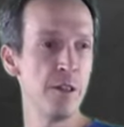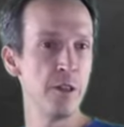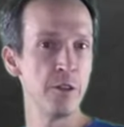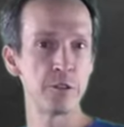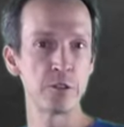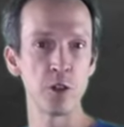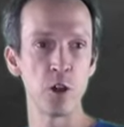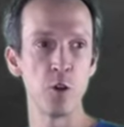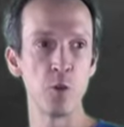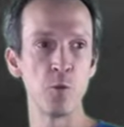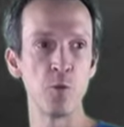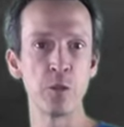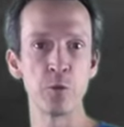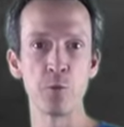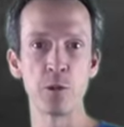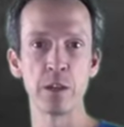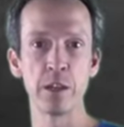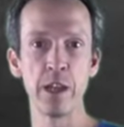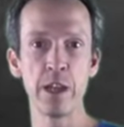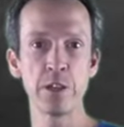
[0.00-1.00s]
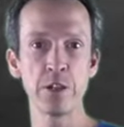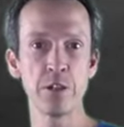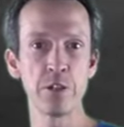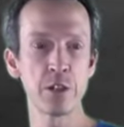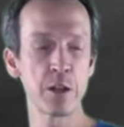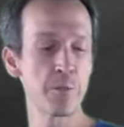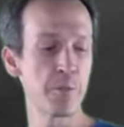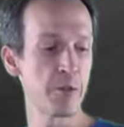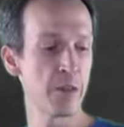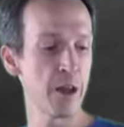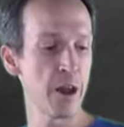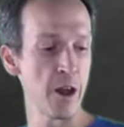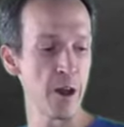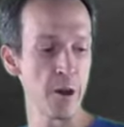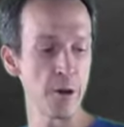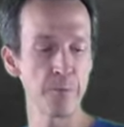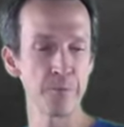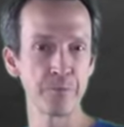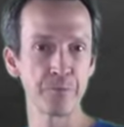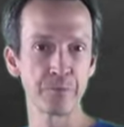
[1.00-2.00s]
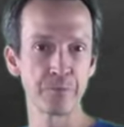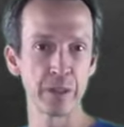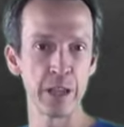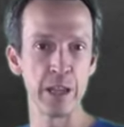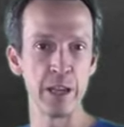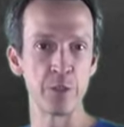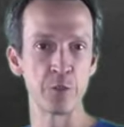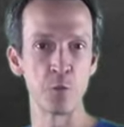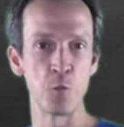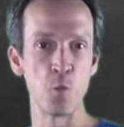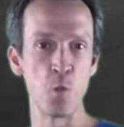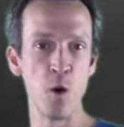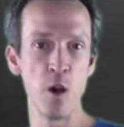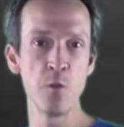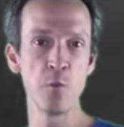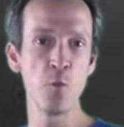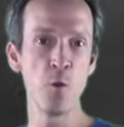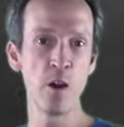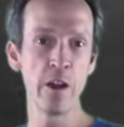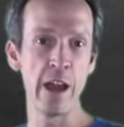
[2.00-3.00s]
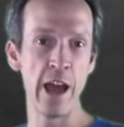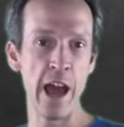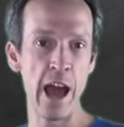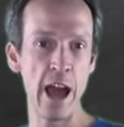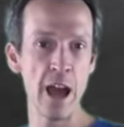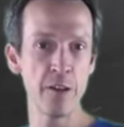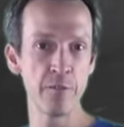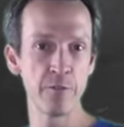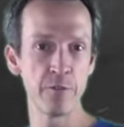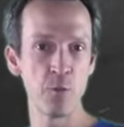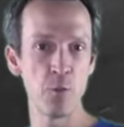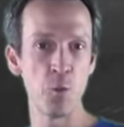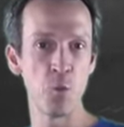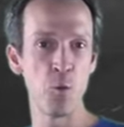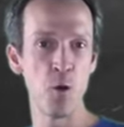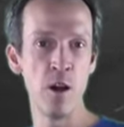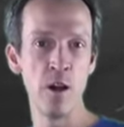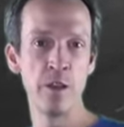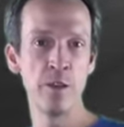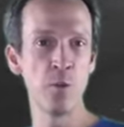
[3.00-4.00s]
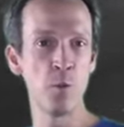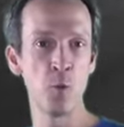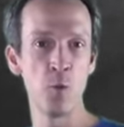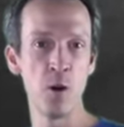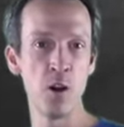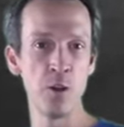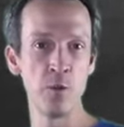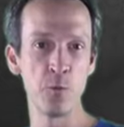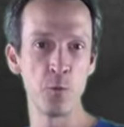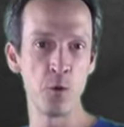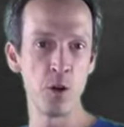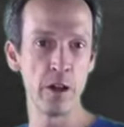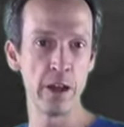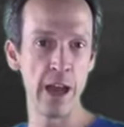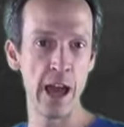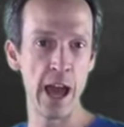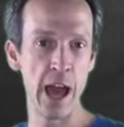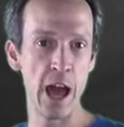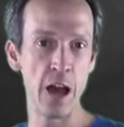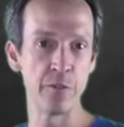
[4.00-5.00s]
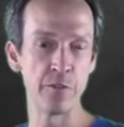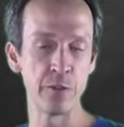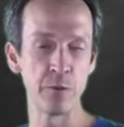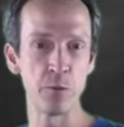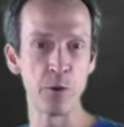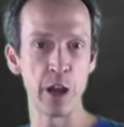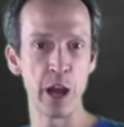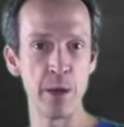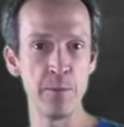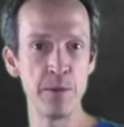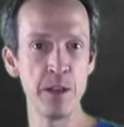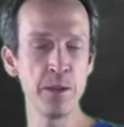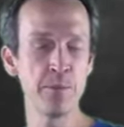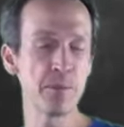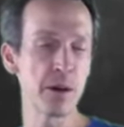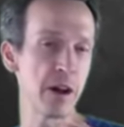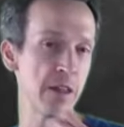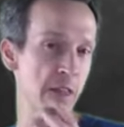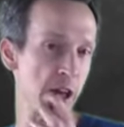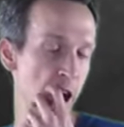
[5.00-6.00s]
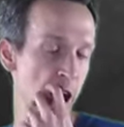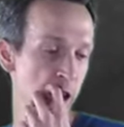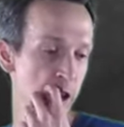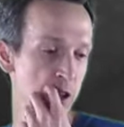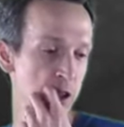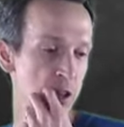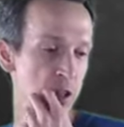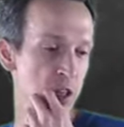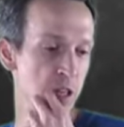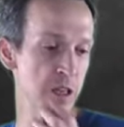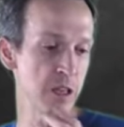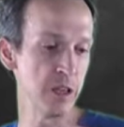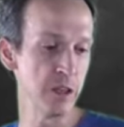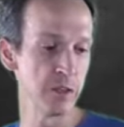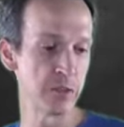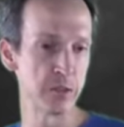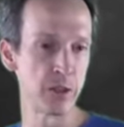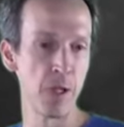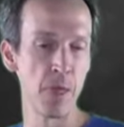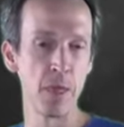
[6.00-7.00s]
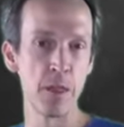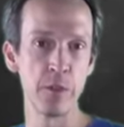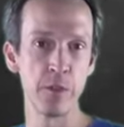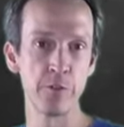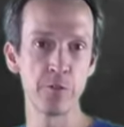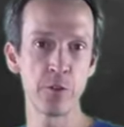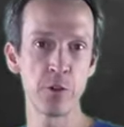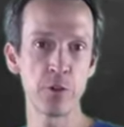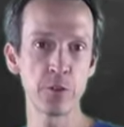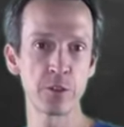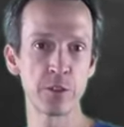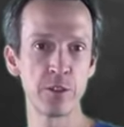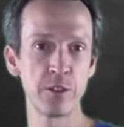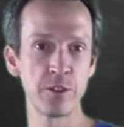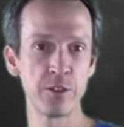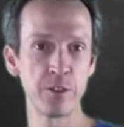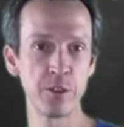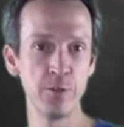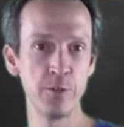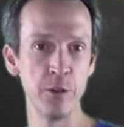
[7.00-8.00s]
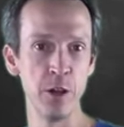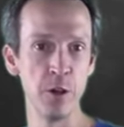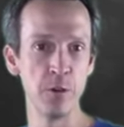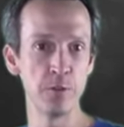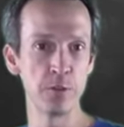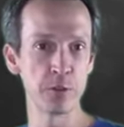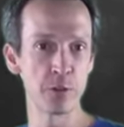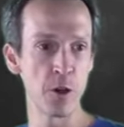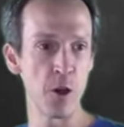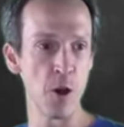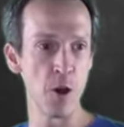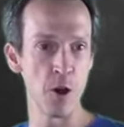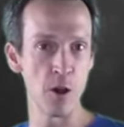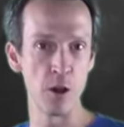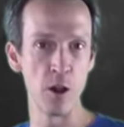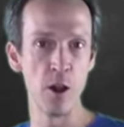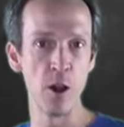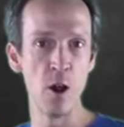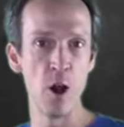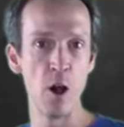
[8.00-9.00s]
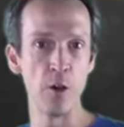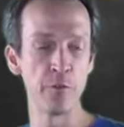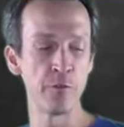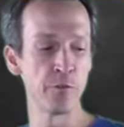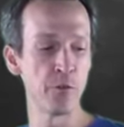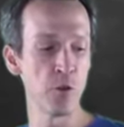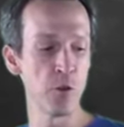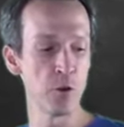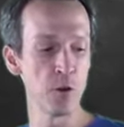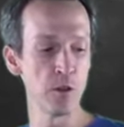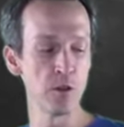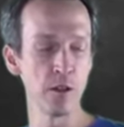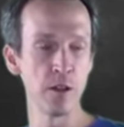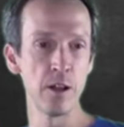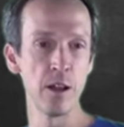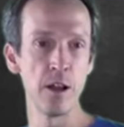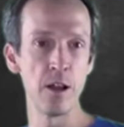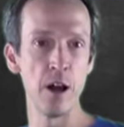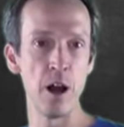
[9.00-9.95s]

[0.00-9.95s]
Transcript: So the relationship there is 1, 1, half, 1, 1, 1, half. And what I mean by that is the first two notes are a full